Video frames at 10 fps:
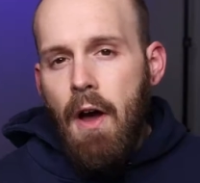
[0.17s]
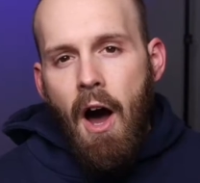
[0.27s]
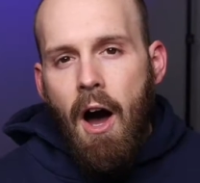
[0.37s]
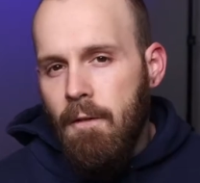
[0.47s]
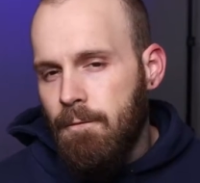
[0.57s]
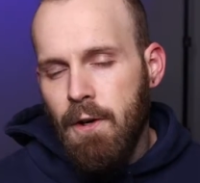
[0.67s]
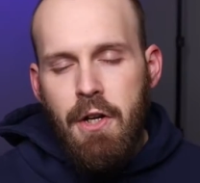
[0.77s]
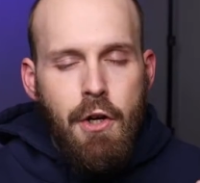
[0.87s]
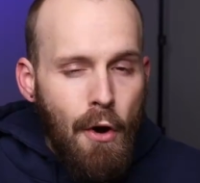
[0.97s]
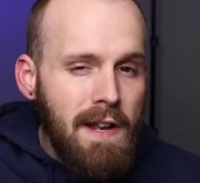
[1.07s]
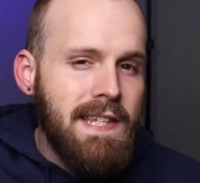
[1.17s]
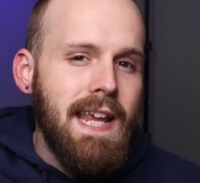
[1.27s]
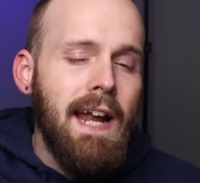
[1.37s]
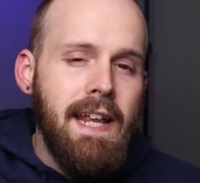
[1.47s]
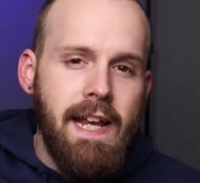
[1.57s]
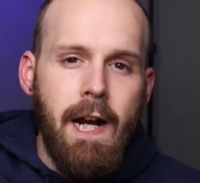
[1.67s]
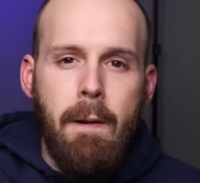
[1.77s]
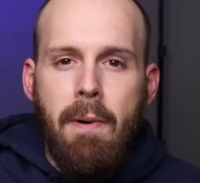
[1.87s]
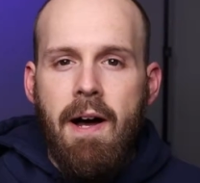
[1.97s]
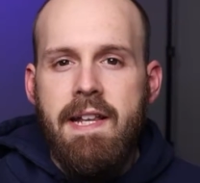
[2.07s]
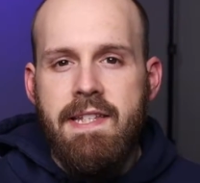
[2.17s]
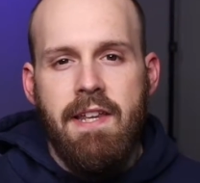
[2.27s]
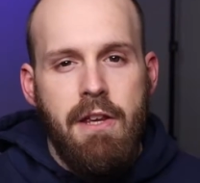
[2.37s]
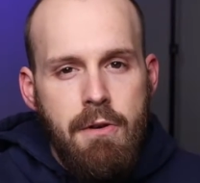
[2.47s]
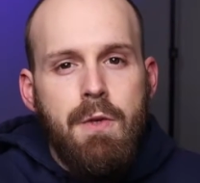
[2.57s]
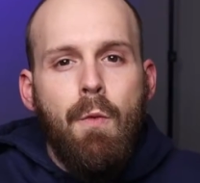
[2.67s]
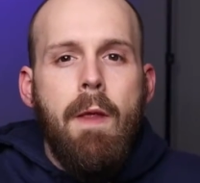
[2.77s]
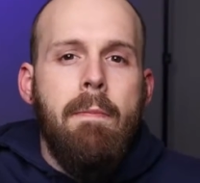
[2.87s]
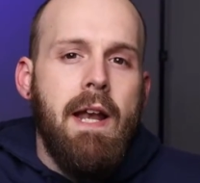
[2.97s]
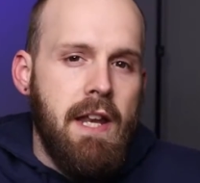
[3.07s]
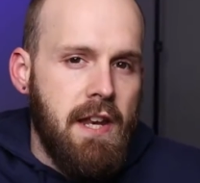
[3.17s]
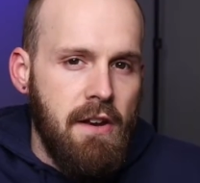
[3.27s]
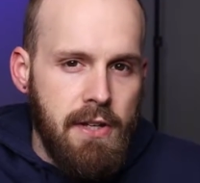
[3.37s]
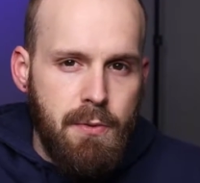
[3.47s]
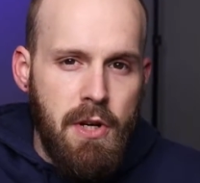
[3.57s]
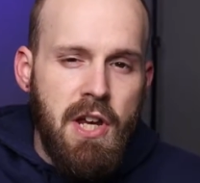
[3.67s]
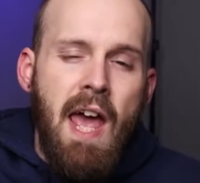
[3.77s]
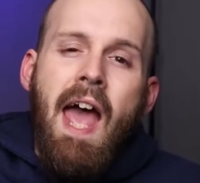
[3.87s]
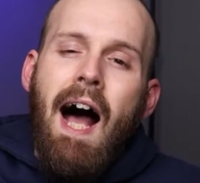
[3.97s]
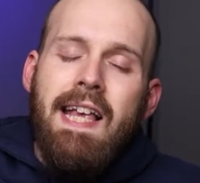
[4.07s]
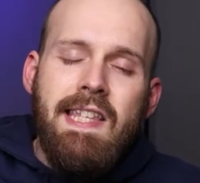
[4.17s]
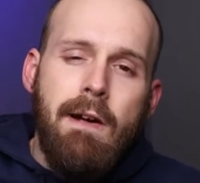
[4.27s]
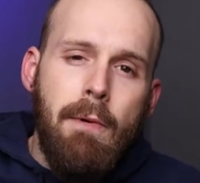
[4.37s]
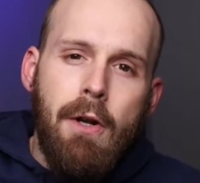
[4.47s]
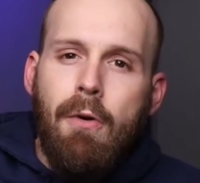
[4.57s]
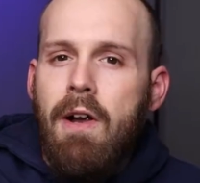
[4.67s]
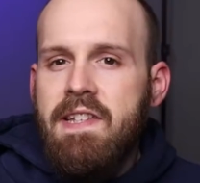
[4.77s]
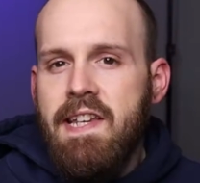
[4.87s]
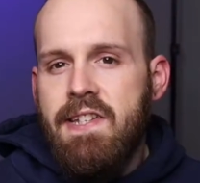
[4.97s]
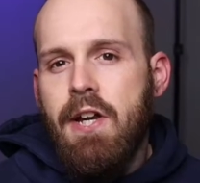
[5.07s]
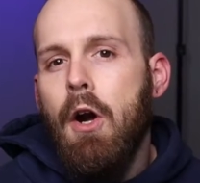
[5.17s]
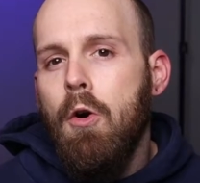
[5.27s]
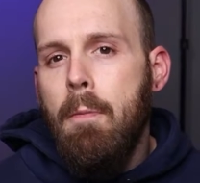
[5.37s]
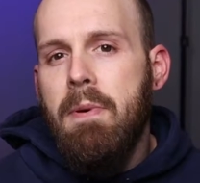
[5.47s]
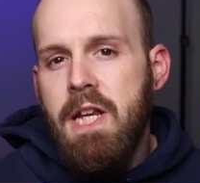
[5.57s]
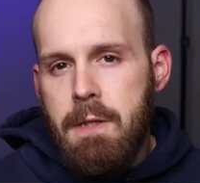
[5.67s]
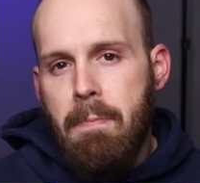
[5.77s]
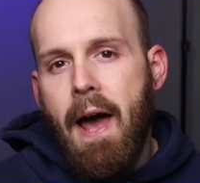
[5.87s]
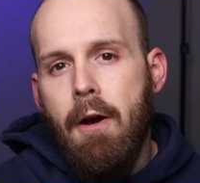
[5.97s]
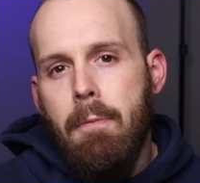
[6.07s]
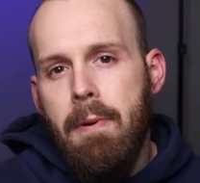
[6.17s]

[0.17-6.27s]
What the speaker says: the hunt for good sounding earbuds to use with my Nintendo Switch, I stumbled across these Turtle Beach Battle